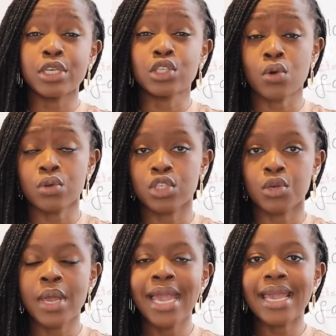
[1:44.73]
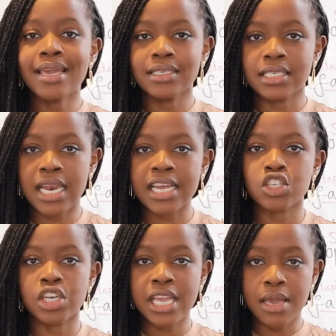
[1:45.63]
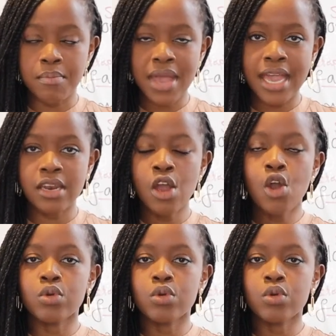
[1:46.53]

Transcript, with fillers: He's also intellectually impaired,